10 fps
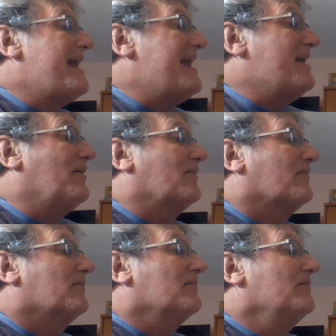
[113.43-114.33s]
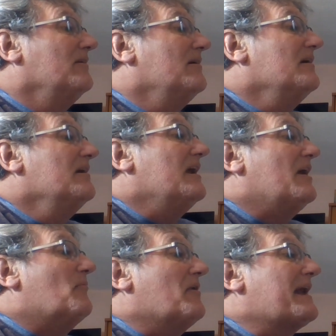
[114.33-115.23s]
hair.
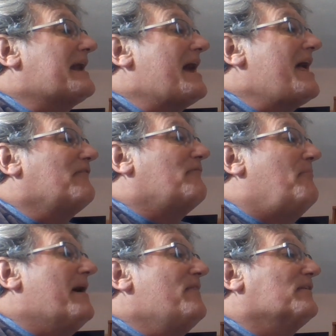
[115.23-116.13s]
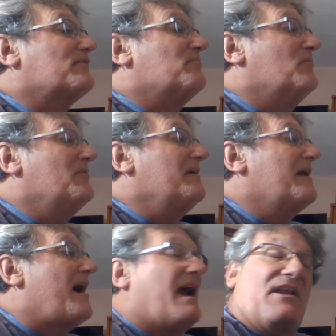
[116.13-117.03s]
And when I got out of bed this
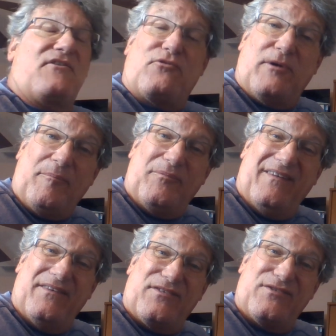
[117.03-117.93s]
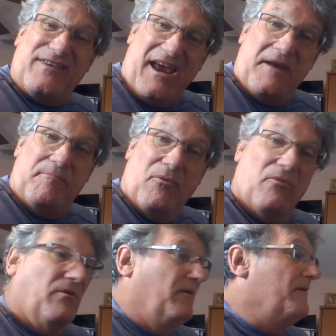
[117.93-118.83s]
morning, I tripped on the
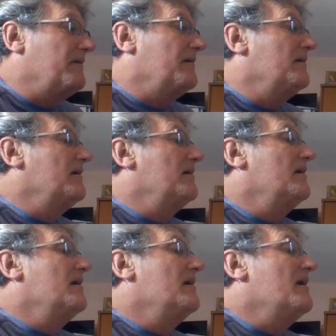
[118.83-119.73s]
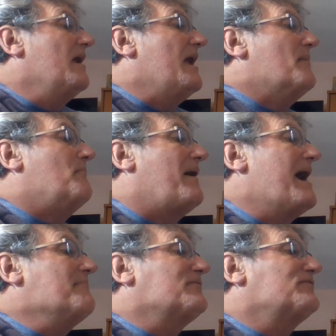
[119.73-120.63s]
skateboard. And
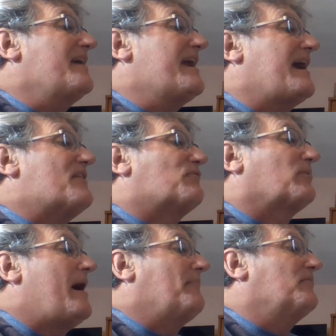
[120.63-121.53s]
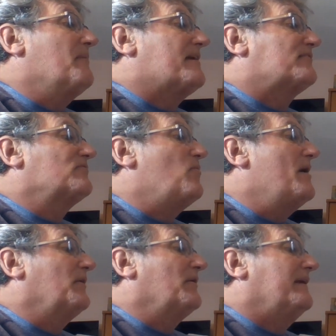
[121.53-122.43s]
by mistake, I dropped my
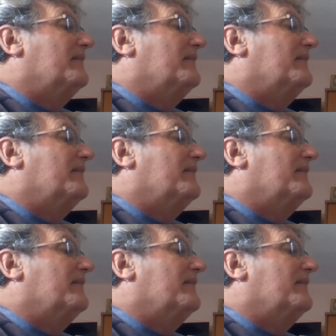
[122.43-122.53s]
sweater